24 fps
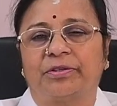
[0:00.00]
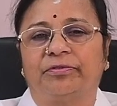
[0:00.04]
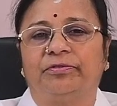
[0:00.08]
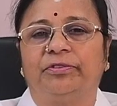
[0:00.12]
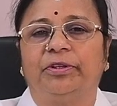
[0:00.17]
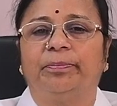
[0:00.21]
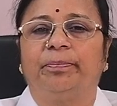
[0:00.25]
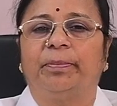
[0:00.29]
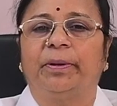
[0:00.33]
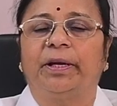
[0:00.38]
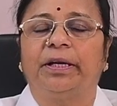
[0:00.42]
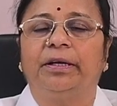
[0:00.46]

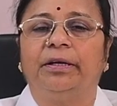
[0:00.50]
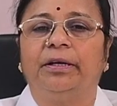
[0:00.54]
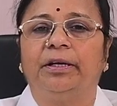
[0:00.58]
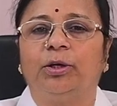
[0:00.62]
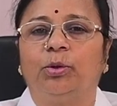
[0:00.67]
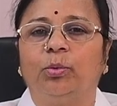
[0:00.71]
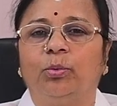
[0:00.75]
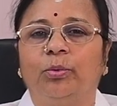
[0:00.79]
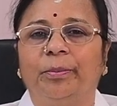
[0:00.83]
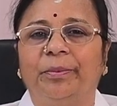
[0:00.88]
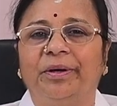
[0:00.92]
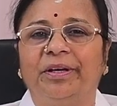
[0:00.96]
of the
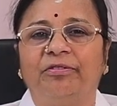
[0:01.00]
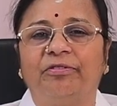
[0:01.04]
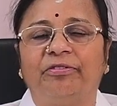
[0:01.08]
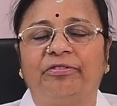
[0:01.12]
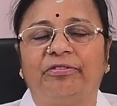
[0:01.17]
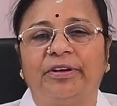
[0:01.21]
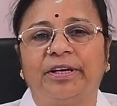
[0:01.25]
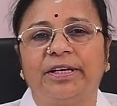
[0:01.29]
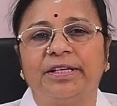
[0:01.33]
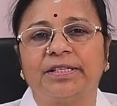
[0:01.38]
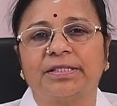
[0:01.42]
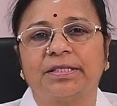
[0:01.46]
pregnant women
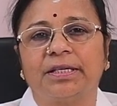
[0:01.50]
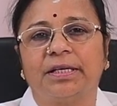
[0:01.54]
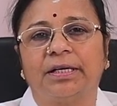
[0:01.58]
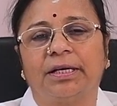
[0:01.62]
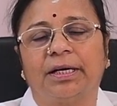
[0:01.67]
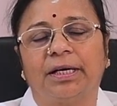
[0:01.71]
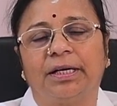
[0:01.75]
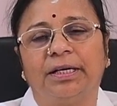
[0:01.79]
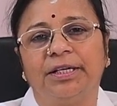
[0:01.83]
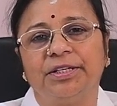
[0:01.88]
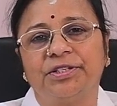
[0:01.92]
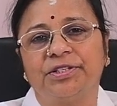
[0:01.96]
face a
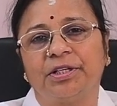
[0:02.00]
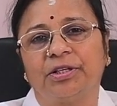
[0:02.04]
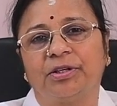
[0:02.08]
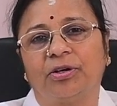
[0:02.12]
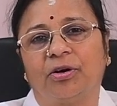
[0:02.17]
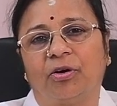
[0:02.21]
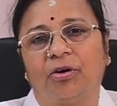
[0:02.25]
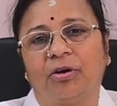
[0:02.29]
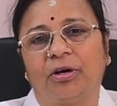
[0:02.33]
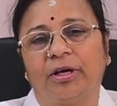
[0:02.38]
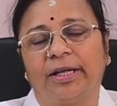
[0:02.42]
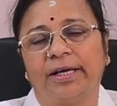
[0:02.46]
condition
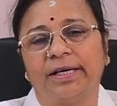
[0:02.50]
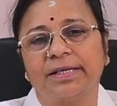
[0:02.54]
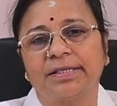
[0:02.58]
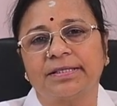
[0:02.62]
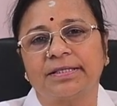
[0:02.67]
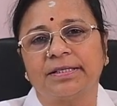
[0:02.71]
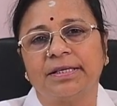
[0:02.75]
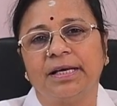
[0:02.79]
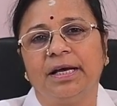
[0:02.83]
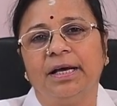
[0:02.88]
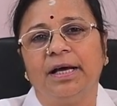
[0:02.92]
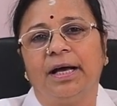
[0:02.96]
called
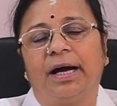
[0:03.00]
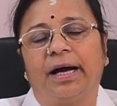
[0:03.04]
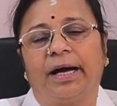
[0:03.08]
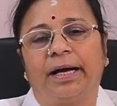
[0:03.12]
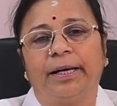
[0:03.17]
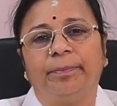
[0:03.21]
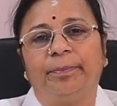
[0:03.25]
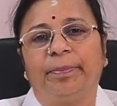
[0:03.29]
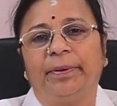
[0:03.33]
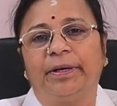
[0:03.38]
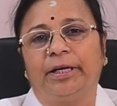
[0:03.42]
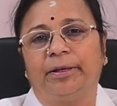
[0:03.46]
as
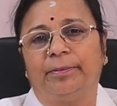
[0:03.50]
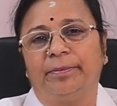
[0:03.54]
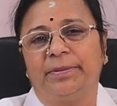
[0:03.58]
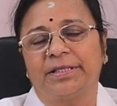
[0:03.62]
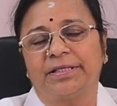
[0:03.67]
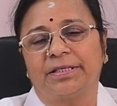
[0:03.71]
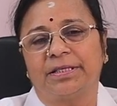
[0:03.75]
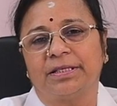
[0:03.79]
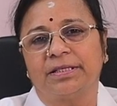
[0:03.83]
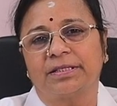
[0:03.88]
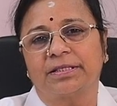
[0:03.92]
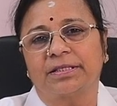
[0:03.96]

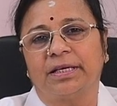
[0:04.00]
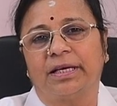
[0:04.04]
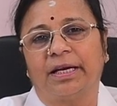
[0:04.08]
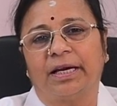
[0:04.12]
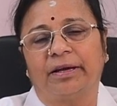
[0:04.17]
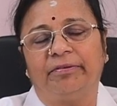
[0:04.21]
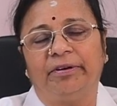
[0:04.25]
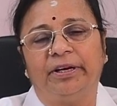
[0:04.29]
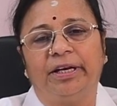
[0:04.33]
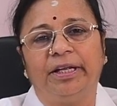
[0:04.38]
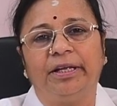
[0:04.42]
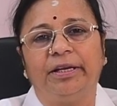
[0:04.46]
hyperemesis
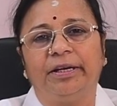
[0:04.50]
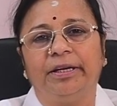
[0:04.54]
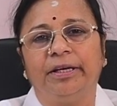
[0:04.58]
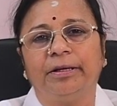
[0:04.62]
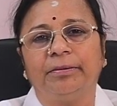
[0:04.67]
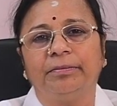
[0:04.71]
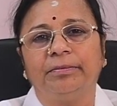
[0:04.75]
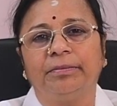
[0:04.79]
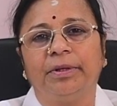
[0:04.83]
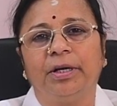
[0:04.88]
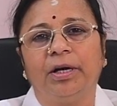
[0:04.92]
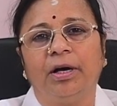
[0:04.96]

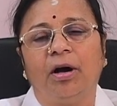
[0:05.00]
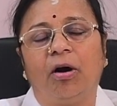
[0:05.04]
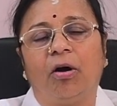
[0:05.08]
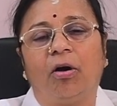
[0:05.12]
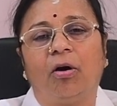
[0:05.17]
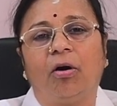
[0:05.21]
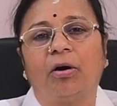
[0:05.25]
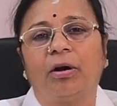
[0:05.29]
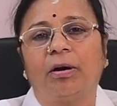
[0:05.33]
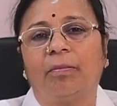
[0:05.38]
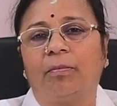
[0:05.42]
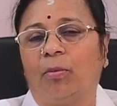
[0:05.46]
gravidarum
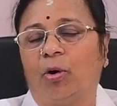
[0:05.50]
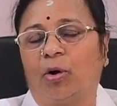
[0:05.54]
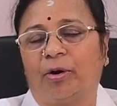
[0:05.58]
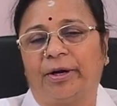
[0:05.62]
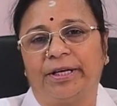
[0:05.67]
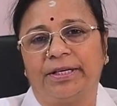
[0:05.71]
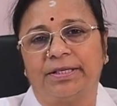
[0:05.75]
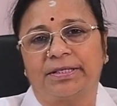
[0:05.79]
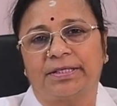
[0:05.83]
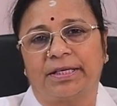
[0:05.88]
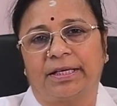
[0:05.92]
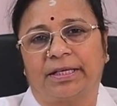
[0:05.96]
or
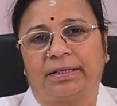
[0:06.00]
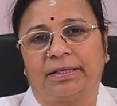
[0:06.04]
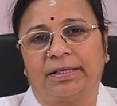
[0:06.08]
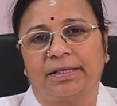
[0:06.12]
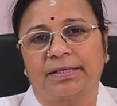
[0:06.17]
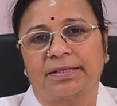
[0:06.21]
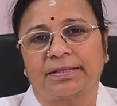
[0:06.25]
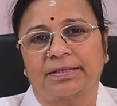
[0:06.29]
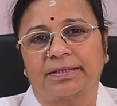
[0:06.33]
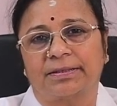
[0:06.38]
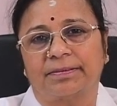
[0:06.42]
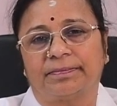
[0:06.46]
morning
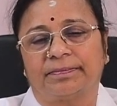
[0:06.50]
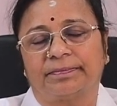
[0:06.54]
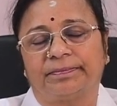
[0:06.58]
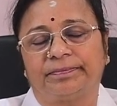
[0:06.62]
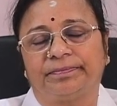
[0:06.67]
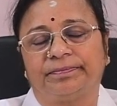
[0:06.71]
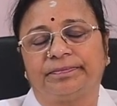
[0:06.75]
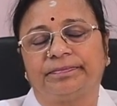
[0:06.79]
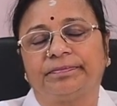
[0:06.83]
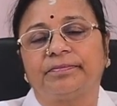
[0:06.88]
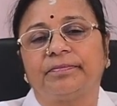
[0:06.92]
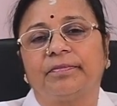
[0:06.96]
sickness.
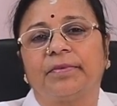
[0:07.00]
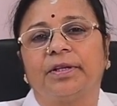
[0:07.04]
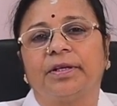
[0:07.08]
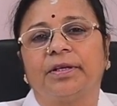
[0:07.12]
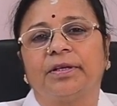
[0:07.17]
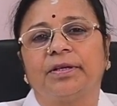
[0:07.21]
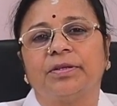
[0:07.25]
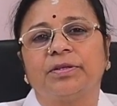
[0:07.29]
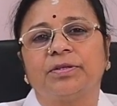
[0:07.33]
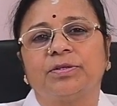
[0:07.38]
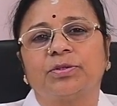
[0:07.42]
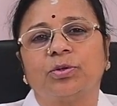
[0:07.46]

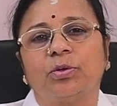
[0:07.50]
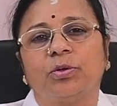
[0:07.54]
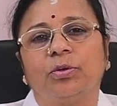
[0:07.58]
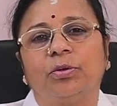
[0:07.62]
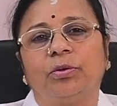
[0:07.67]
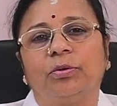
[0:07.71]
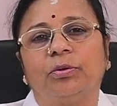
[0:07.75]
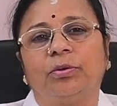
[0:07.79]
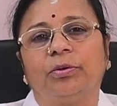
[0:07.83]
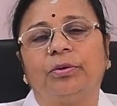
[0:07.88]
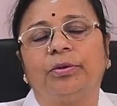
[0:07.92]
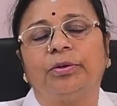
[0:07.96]

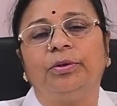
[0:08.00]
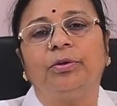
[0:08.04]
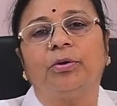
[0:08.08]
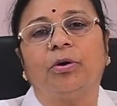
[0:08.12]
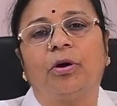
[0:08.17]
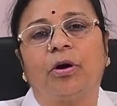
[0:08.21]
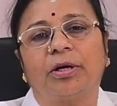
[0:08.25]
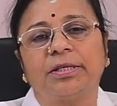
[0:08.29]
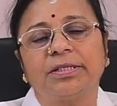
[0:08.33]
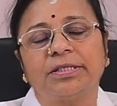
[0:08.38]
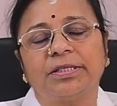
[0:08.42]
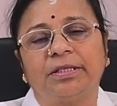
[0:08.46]
So you
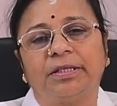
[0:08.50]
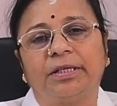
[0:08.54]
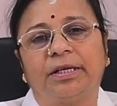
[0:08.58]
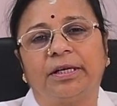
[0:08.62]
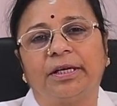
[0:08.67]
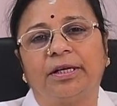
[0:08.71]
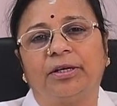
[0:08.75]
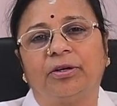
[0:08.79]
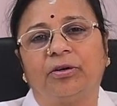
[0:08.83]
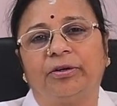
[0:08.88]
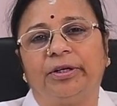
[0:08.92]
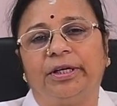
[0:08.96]

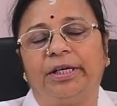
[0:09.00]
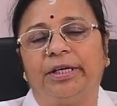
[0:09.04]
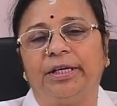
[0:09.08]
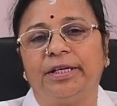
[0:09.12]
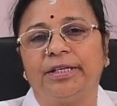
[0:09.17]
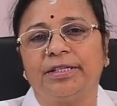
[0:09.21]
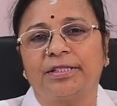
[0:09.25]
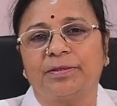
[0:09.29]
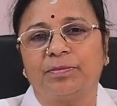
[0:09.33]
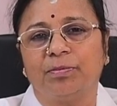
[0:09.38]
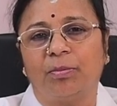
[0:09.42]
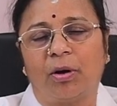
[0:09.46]
concentrate on
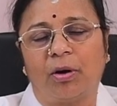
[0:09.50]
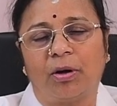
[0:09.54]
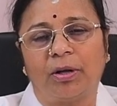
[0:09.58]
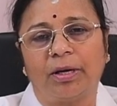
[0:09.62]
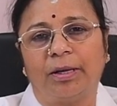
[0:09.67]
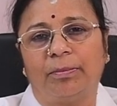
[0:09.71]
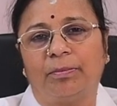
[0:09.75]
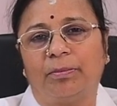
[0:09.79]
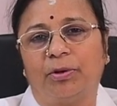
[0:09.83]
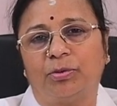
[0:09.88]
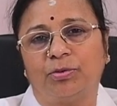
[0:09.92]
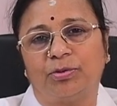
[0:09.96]
eating
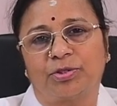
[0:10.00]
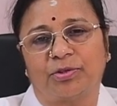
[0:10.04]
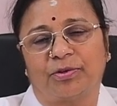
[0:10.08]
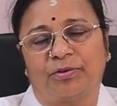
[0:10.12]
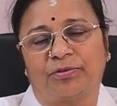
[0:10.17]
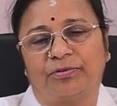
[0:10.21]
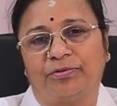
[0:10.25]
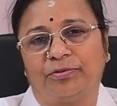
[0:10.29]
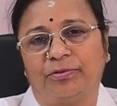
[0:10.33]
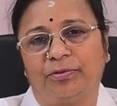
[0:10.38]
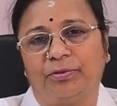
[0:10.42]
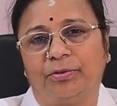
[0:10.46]
small amounts
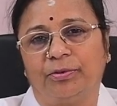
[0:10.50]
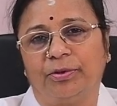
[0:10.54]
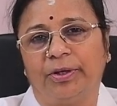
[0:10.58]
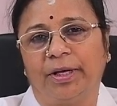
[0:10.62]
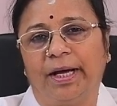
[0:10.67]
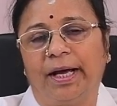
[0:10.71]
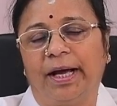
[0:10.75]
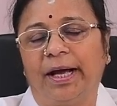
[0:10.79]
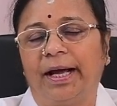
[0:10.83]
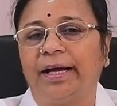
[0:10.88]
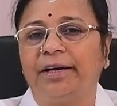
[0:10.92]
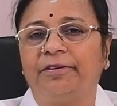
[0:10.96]
of food
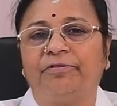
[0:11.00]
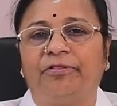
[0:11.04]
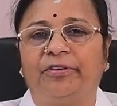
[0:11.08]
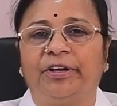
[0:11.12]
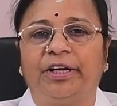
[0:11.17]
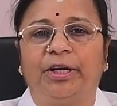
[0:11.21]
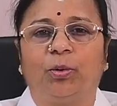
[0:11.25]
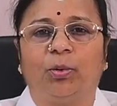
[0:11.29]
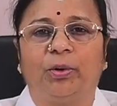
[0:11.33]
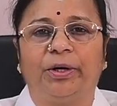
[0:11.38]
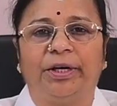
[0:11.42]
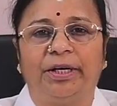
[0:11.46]
at
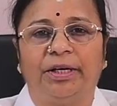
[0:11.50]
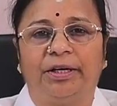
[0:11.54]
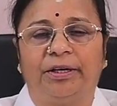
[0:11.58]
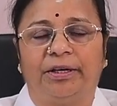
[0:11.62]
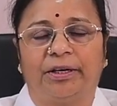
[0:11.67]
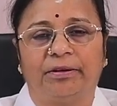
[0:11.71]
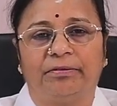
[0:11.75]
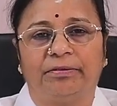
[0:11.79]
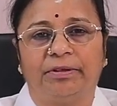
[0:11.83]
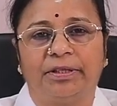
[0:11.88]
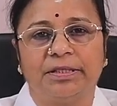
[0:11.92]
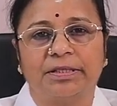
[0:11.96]
frequent
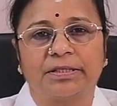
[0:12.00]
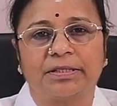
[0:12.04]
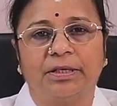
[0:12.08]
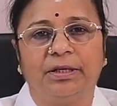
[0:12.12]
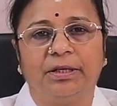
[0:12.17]
intervals.